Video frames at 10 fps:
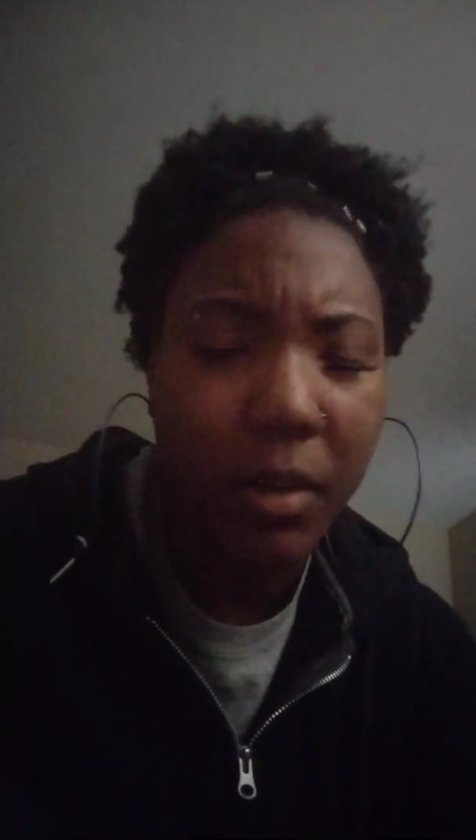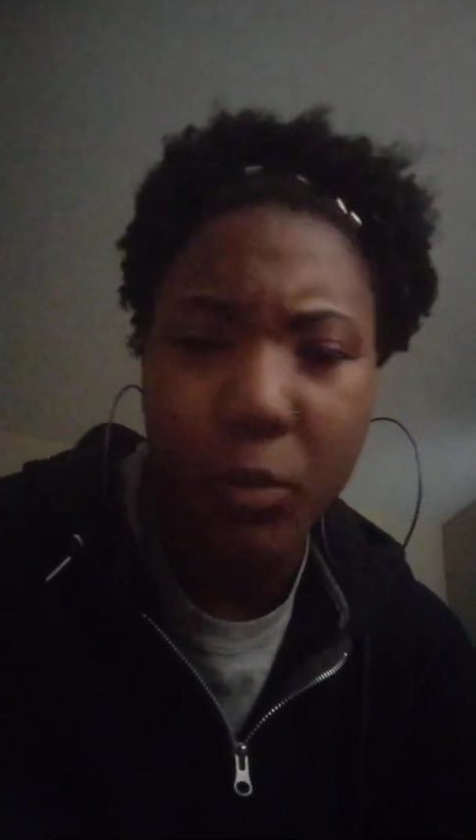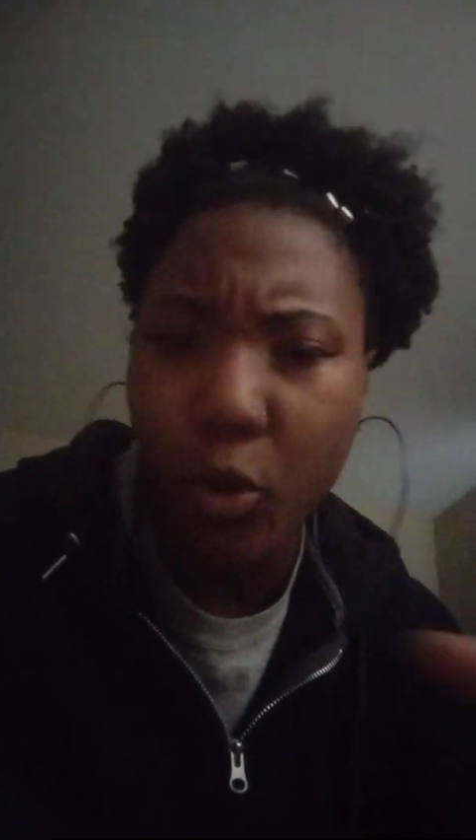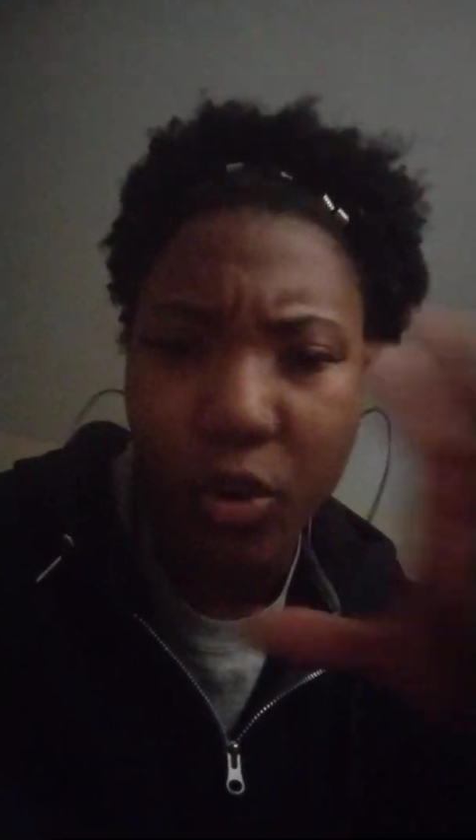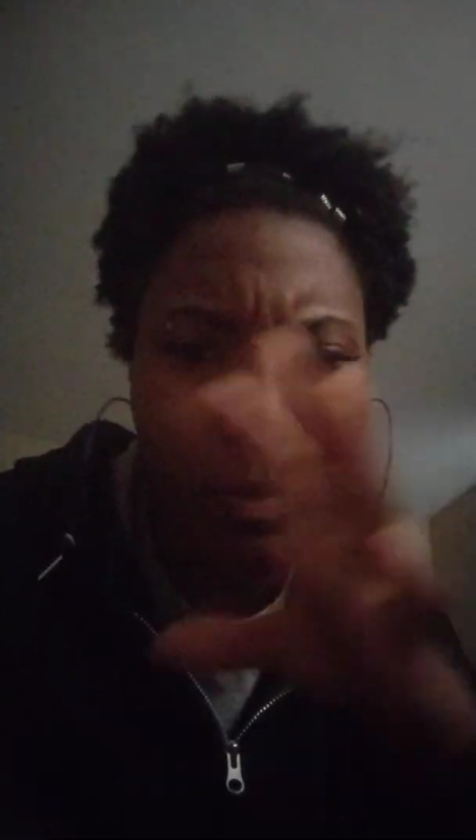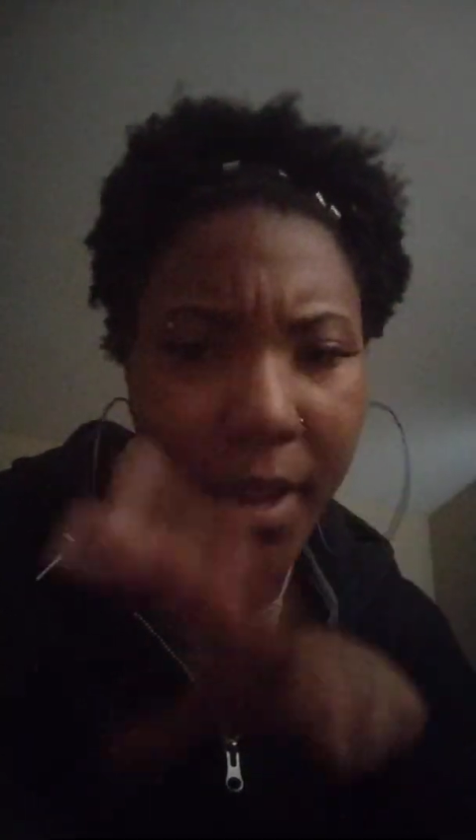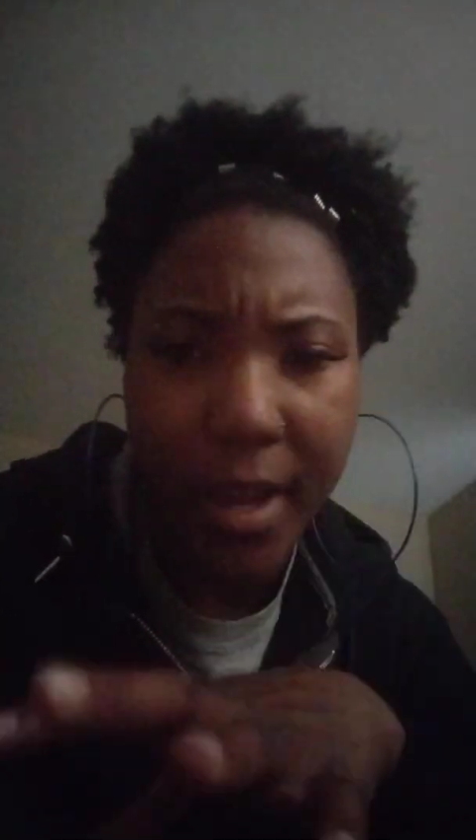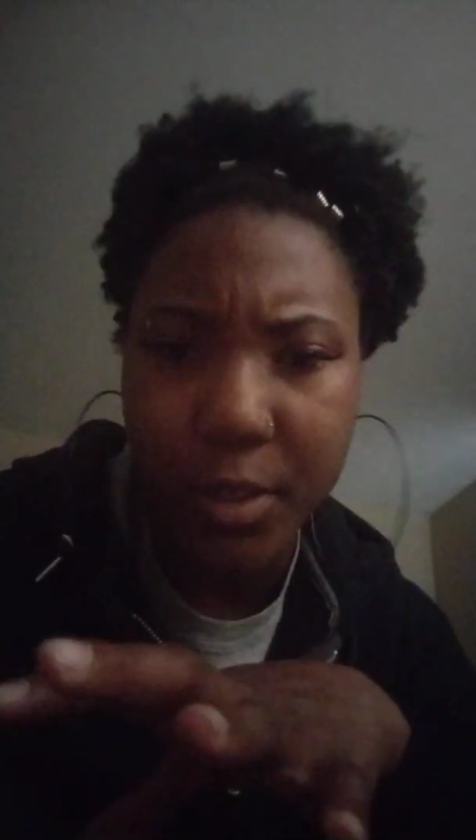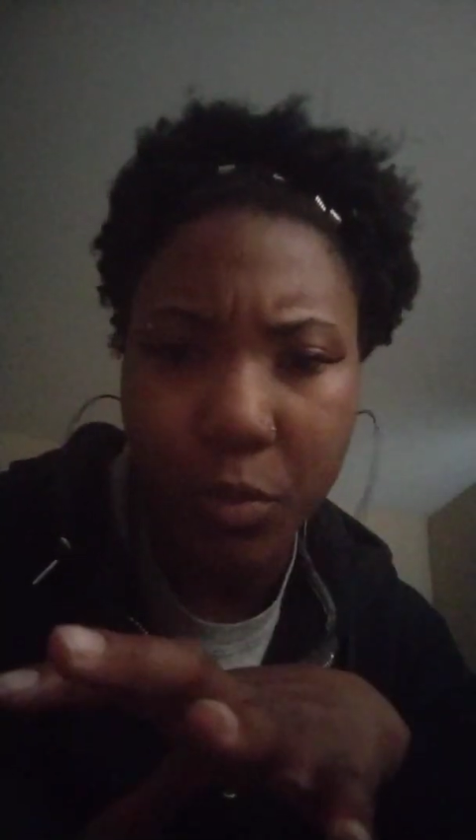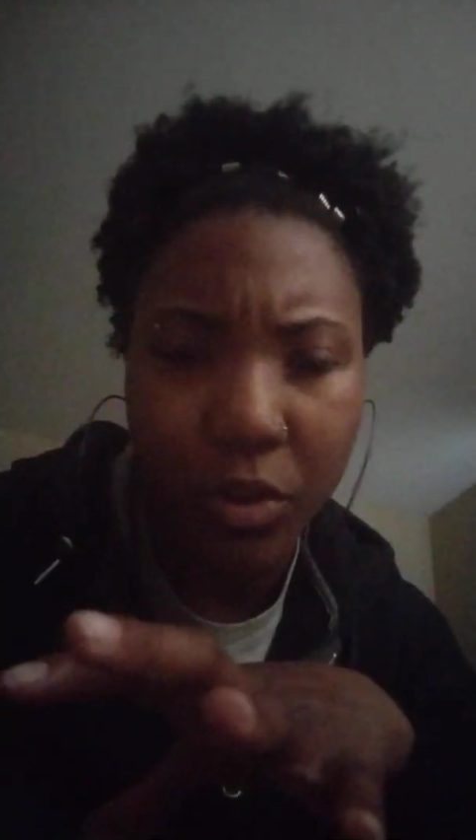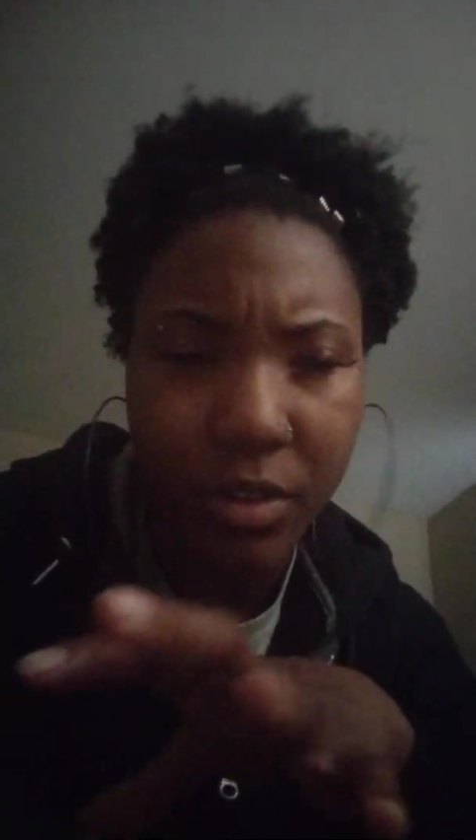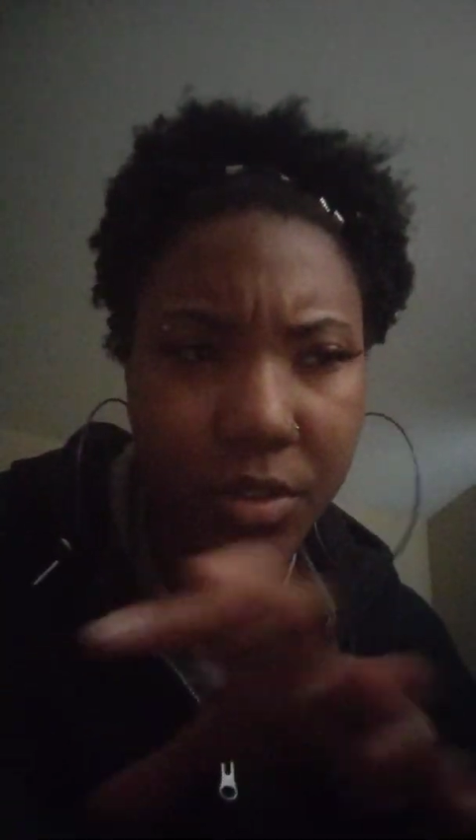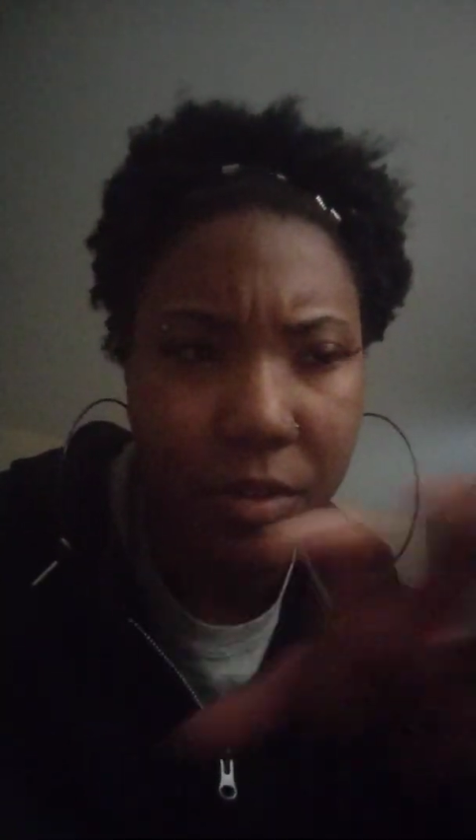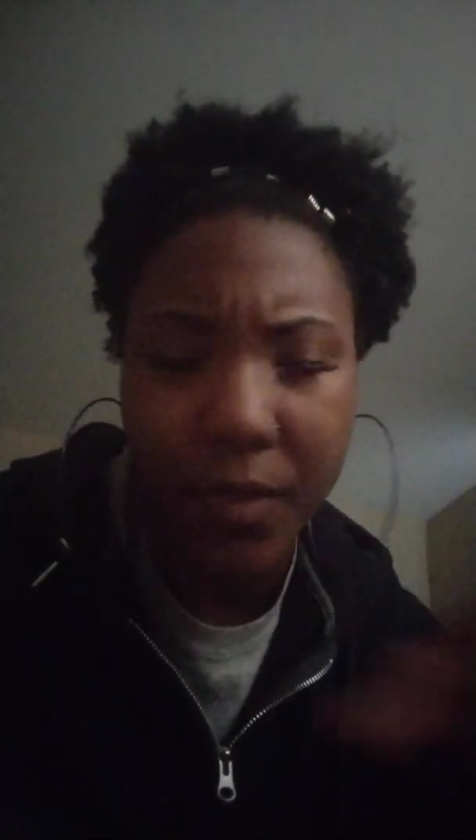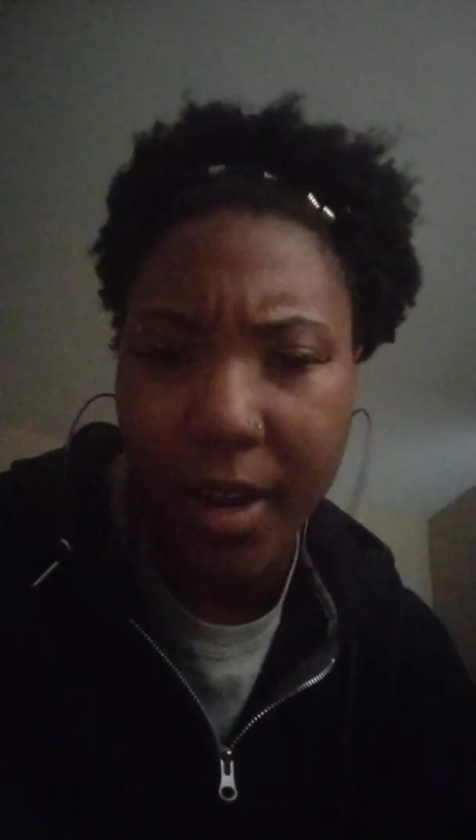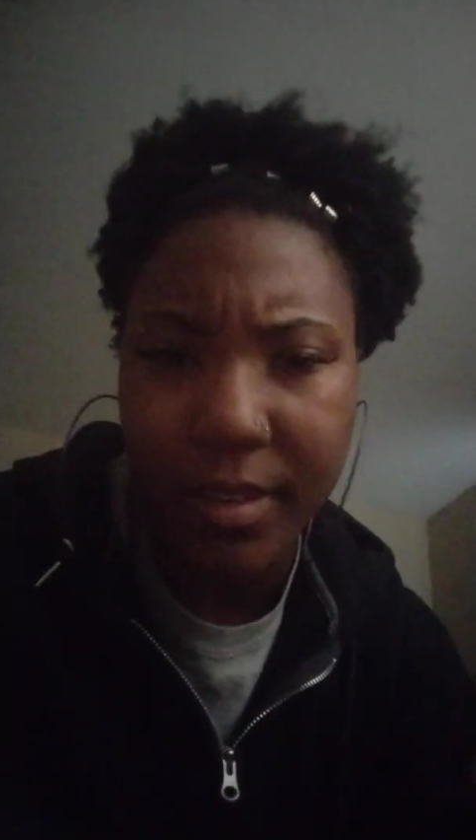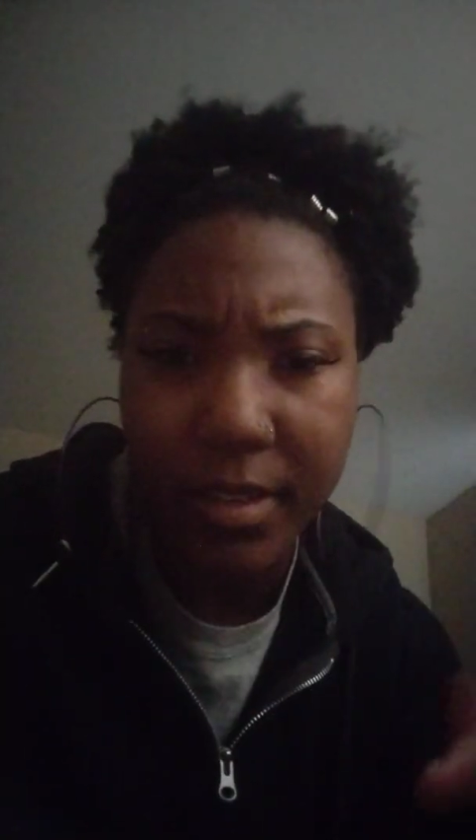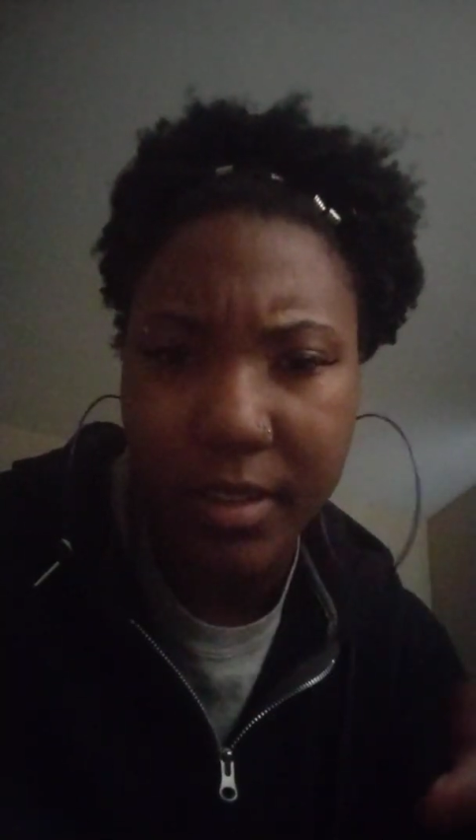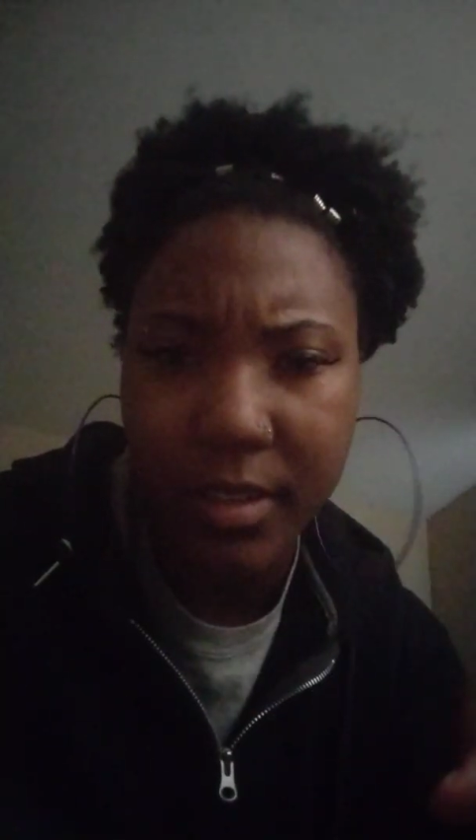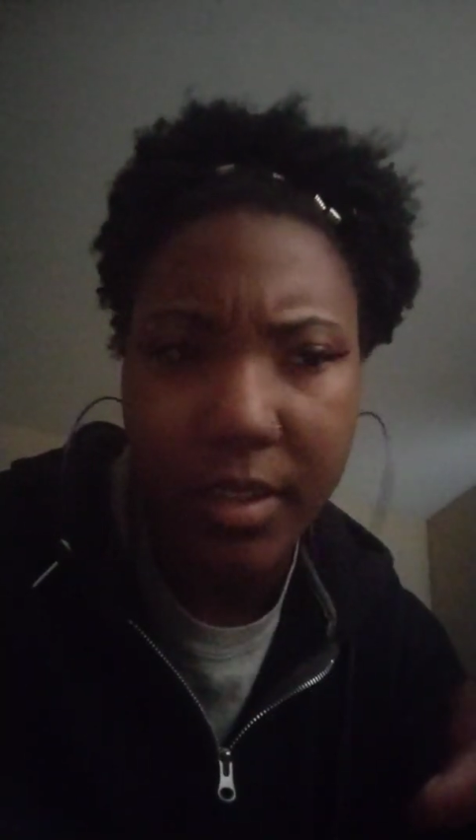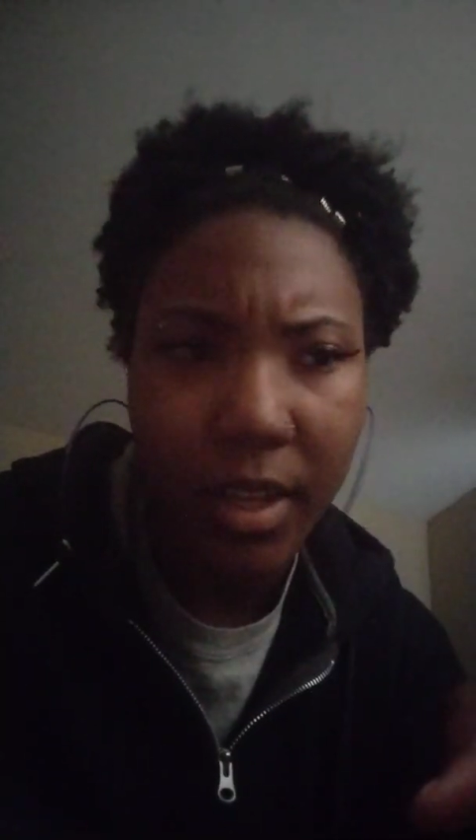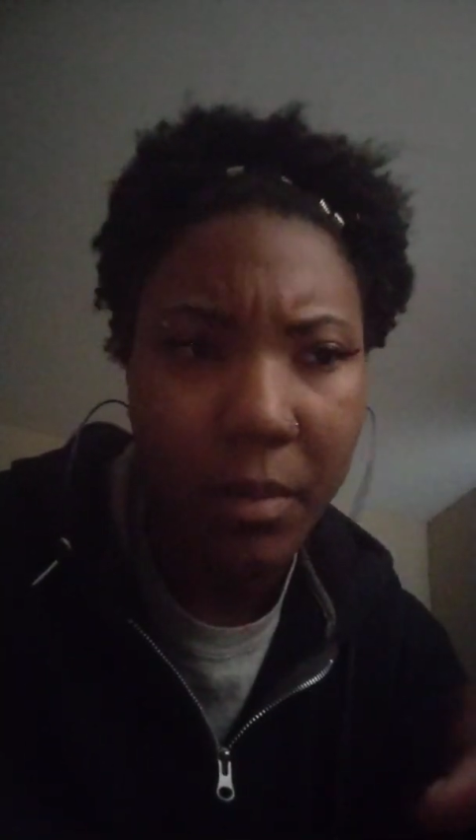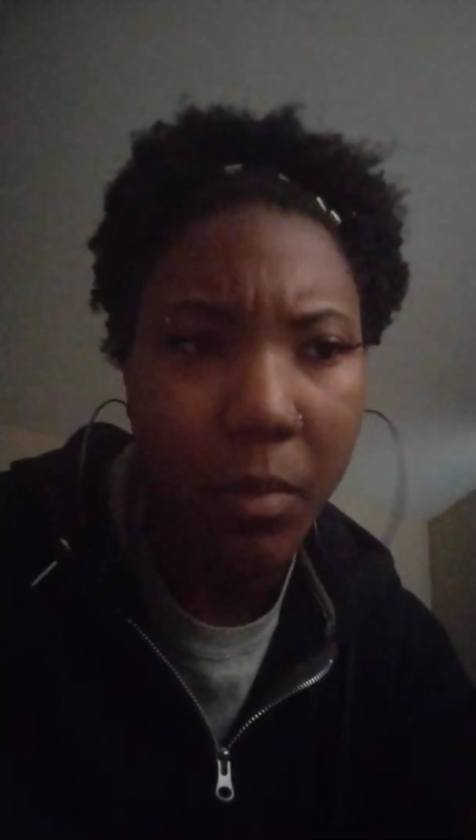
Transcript: or passport suffices,